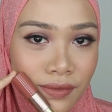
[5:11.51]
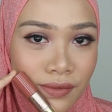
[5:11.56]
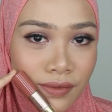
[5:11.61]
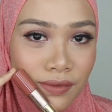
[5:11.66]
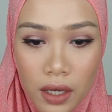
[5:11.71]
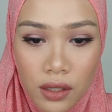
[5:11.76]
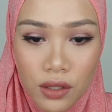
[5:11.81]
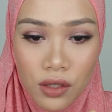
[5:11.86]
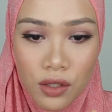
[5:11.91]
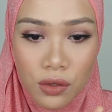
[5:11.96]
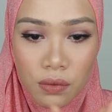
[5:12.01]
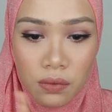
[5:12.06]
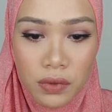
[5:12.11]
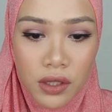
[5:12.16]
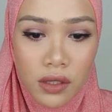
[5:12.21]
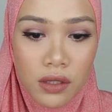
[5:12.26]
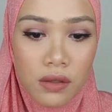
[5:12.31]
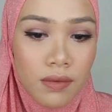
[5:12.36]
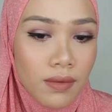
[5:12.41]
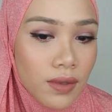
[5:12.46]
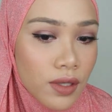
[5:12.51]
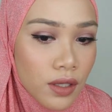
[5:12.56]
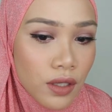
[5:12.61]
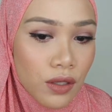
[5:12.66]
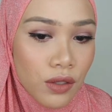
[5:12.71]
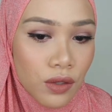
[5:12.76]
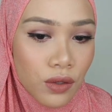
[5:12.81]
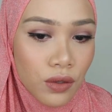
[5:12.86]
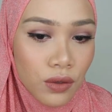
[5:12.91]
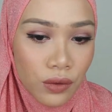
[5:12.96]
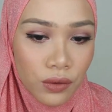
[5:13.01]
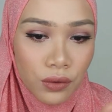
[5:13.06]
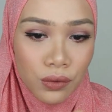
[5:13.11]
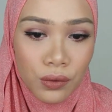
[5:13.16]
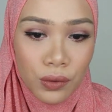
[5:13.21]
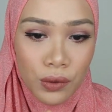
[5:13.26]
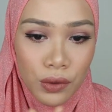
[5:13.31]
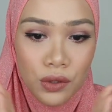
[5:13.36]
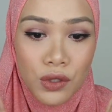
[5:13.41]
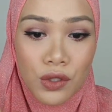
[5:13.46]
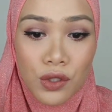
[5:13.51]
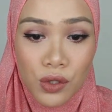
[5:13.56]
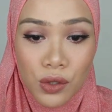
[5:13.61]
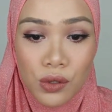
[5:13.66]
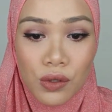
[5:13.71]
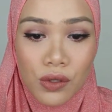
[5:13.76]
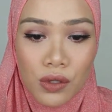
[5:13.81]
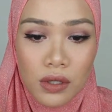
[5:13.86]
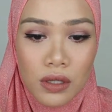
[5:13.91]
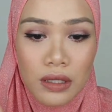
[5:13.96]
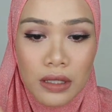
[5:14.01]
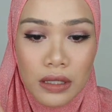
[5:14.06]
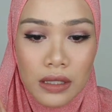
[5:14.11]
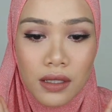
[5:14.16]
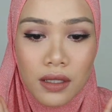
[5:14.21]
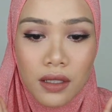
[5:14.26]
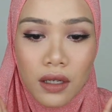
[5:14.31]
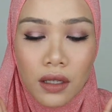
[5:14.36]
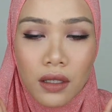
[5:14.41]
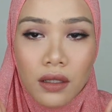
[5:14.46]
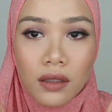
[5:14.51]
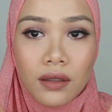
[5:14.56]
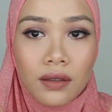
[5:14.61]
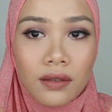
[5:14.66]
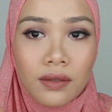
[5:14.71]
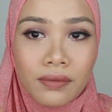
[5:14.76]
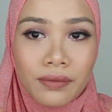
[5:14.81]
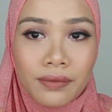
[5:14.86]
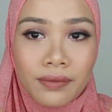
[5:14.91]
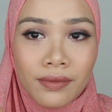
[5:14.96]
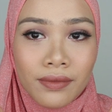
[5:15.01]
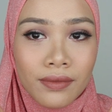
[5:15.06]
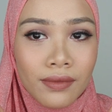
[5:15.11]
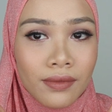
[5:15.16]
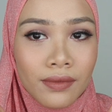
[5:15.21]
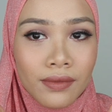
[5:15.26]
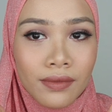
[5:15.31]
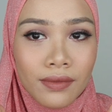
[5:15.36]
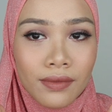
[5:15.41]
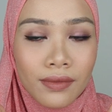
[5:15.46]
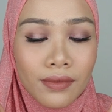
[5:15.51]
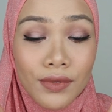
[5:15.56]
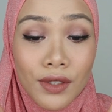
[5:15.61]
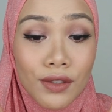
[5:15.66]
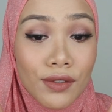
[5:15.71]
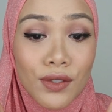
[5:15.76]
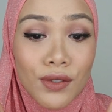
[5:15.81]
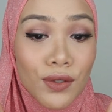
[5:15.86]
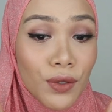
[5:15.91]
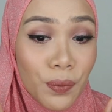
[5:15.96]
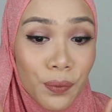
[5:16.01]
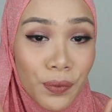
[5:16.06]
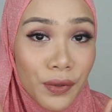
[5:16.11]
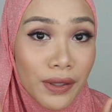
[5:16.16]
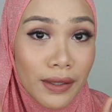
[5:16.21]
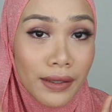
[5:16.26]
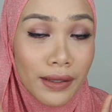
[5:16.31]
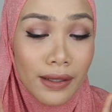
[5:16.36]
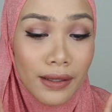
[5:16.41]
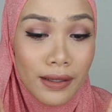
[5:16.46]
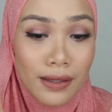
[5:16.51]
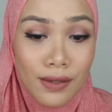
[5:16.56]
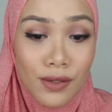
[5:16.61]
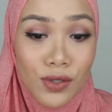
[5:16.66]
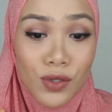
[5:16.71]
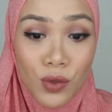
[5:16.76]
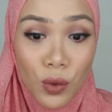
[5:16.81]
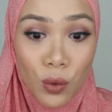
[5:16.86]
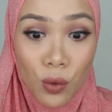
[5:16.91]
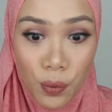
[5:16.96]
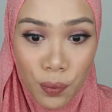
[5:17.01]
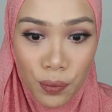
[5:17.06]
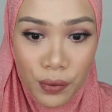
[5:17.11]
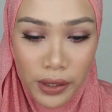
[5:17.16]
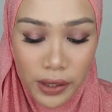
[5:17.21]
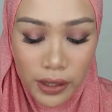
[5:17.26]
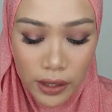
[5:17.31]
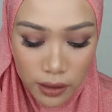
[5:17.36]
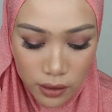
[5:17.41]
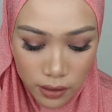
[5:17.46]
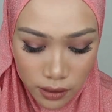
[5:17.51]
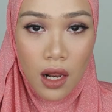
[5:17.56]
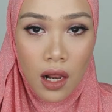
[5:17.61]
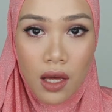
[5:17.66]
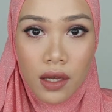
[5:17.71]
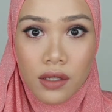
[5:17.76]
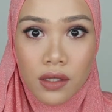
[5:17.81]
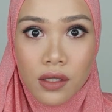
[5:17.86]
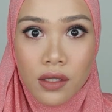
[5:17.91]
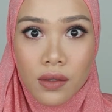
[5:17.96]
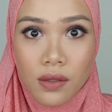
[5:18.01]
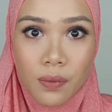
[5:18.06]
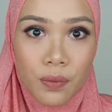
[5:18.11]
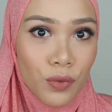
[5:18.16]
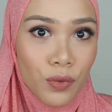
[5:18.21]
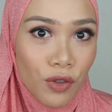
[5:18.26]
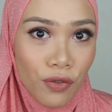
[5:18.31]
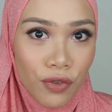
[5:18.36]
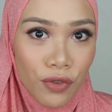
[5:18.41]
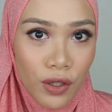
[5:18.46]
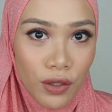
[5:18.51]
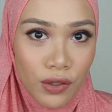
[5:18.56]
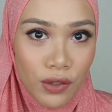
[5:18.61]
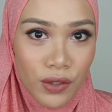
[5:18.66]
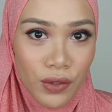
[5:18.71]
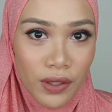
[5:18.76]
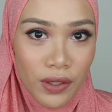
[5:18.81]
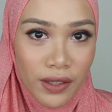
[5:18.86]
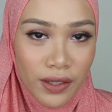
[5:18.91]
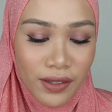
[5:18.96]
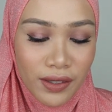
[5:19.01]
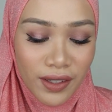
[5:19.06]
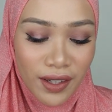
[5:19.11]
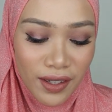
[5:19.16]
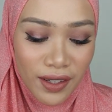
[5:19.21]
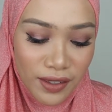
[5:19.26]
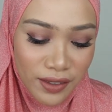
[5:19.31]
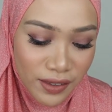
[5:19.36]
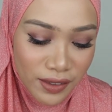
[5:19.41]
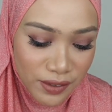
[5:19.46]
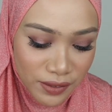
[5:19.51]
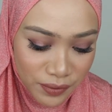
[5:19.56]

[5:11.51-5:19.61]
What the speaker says: Light to medium skin tone will suit this color. This is so pretty, guys. So pretty. Let's move on to another color.